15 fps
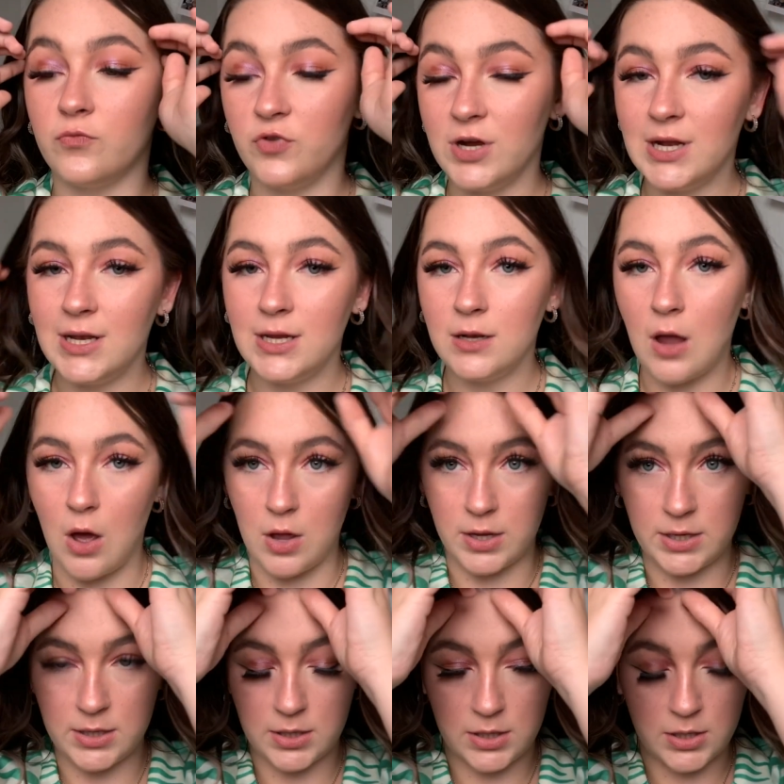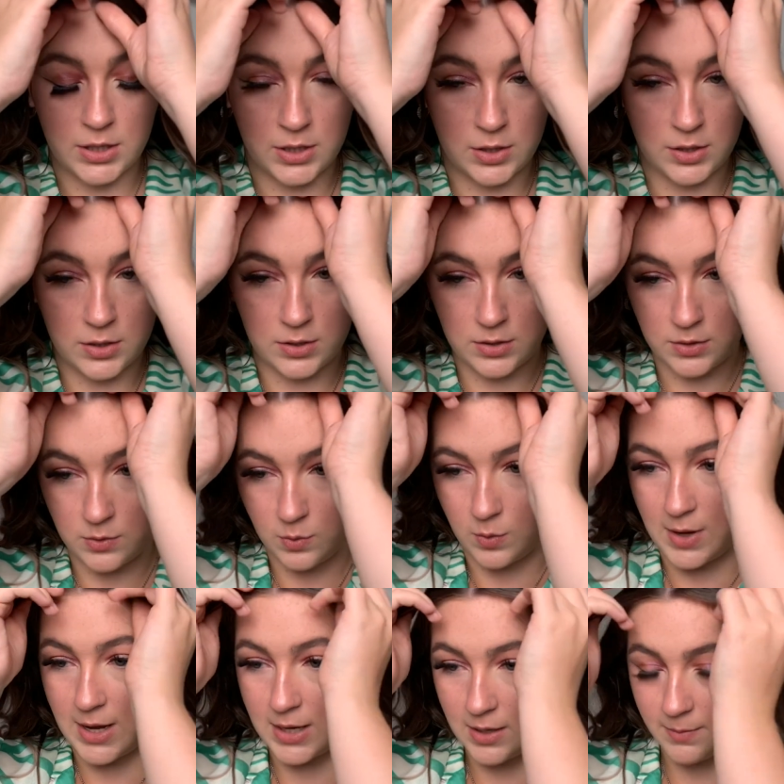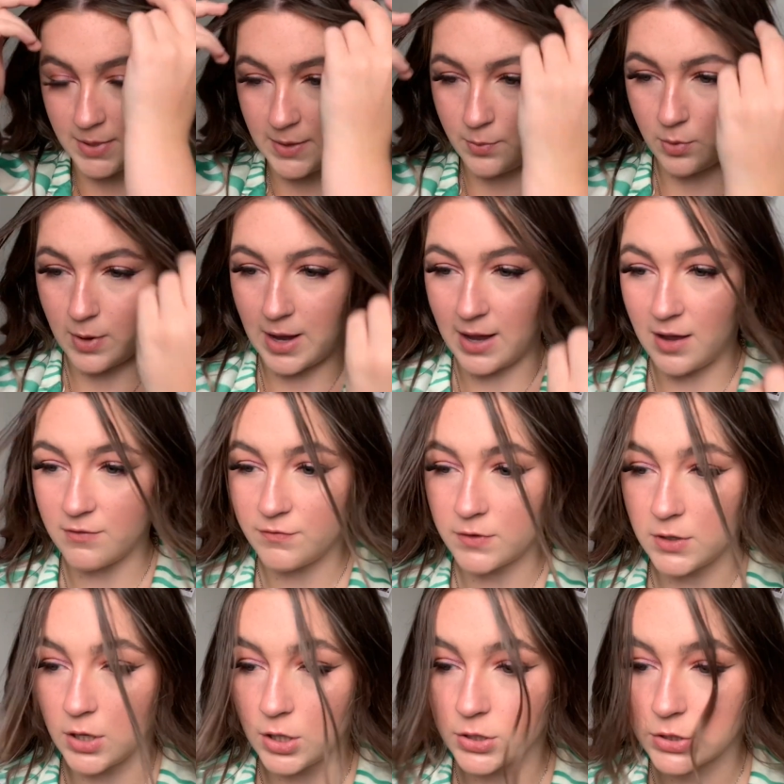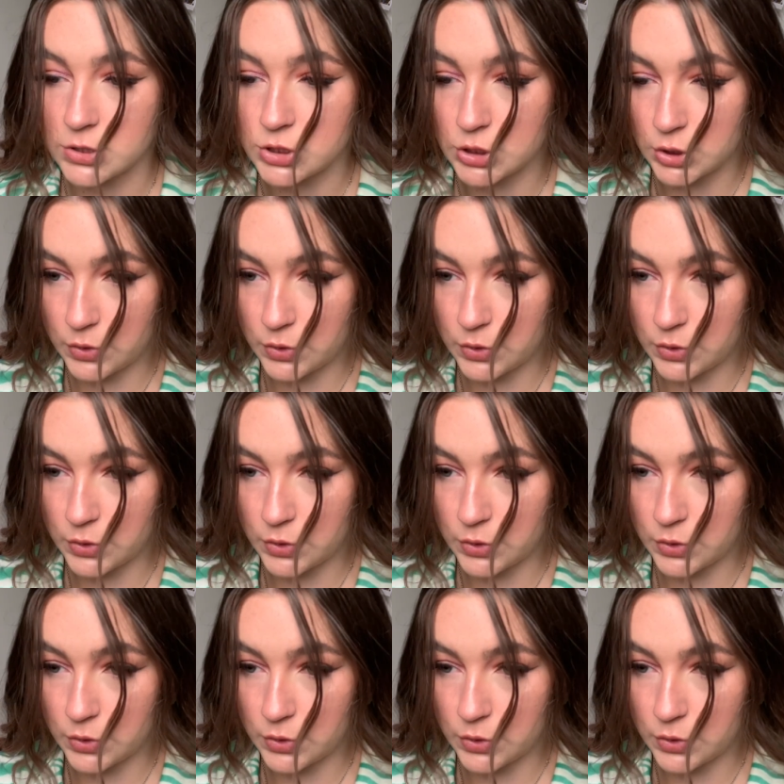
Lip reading: really like when people have like the